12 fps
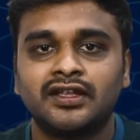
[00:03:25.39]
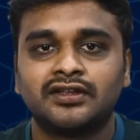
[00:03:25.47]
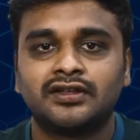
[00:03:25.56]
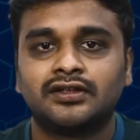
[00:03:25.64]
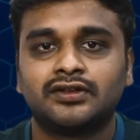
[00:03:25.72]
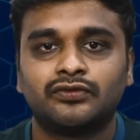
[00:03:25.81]

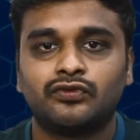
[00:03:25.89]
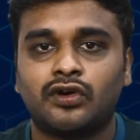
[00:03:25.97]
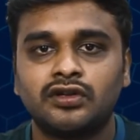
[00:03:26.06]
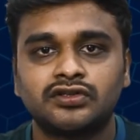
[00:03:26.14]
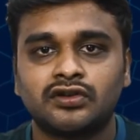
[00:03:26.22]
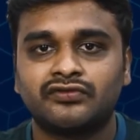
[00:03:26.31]
The
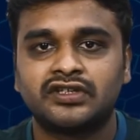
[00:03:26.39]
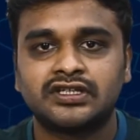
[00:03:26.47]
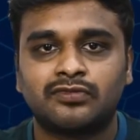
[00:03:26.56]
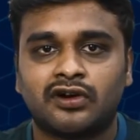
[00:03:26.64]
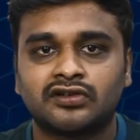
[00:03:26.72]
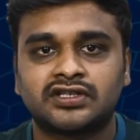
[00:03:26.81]
walls of this
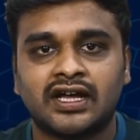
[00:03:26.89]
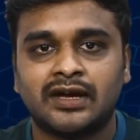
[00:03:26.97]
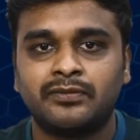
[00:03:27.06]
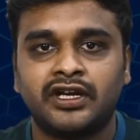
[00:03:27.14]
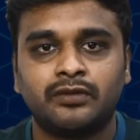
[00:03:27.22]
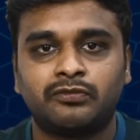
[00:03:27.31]
box are
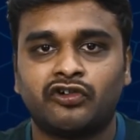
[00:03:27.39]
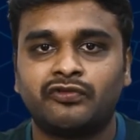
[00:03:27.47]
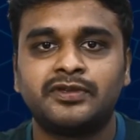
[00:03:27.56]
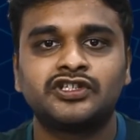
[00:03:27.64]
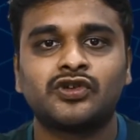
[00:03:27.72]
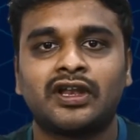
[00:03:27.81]
made up of
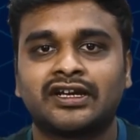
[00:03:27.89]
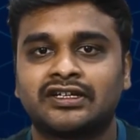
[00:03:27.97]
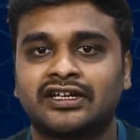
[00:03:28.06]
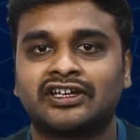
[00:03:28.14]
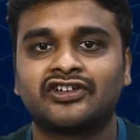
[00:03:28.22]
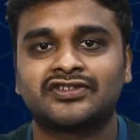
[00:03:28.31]

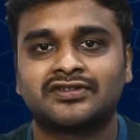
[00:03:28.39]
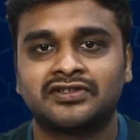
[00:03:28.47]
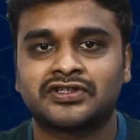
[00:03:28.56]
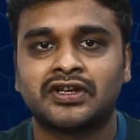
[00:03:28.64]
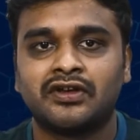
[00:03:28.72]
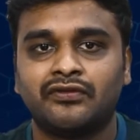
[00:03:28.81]
piezoelectric
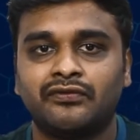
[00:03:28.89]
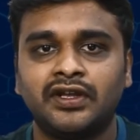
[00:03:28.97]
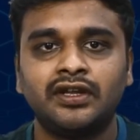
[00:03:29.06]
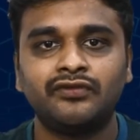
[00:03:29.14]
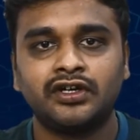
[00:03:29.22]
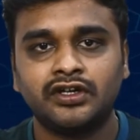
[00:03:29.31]
crystals.
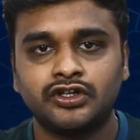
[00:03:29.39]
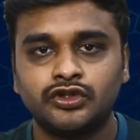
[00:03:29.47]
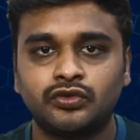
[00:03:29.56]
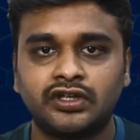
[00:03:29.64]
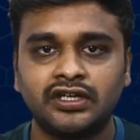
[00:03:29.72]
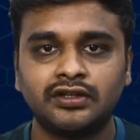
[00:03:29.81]
Whenever
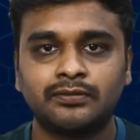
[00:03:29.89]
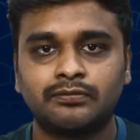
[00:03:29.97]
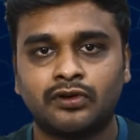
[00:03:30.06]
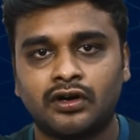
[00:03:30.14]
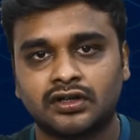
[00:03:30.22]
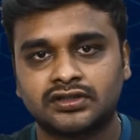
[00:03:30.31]
you tilt the
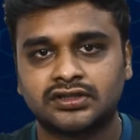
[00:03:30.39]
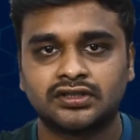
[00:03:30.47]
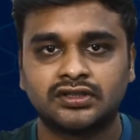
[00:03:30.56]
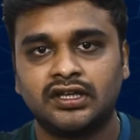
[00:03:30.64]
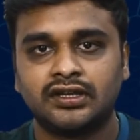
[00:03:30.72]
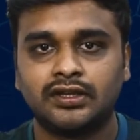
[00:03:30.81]
box,
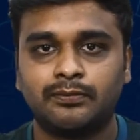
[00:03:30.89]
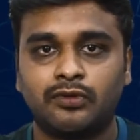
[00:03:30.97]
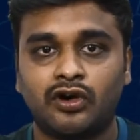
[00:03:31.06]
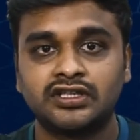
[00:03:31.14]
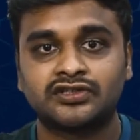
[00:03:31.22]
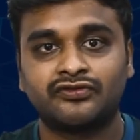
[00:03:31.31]
the
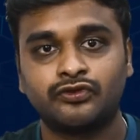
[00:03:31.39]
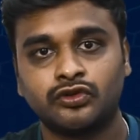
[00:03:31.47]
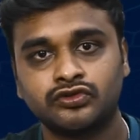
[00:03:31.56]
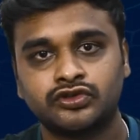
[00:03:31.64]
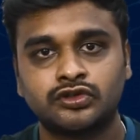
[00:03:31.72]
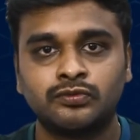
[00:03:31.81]
ball is
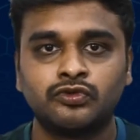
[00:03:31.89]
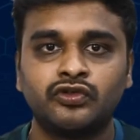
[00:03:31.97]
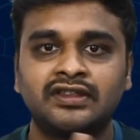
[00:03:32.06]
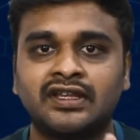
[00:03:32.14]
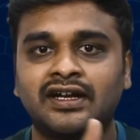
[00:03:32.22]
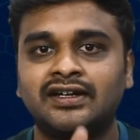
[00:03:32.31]
forced to move
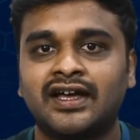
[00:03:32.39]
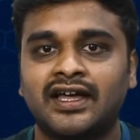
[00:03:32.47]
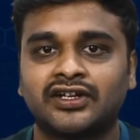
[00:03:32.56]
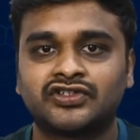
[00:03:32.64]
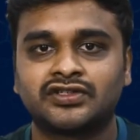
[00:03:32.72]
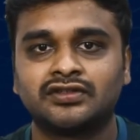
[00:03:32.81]
in that
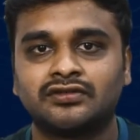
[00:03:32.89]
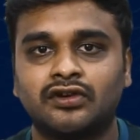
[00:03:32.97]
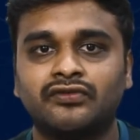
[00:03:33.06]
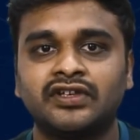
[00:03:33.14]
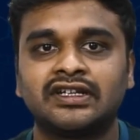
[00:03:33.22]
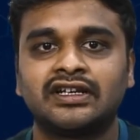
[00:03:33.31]
direction
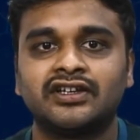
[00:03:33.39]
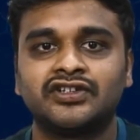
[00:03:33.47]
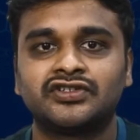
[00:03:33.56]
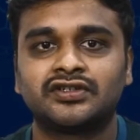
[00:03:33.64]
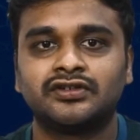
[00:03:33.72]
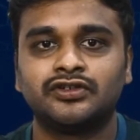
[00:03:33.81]
of
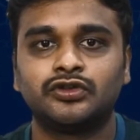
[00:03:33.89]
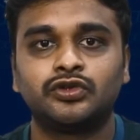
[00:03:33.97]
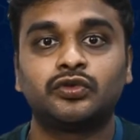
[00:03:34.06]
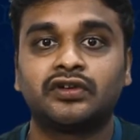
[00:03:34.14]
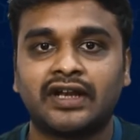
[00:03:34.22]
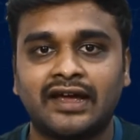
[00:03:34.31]
inclination due to
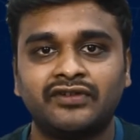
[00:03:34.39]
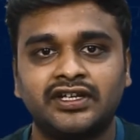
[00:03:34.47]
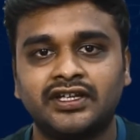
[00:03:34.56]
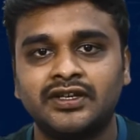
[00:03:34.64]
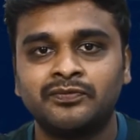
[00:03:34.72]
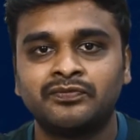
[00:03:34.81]
gravity.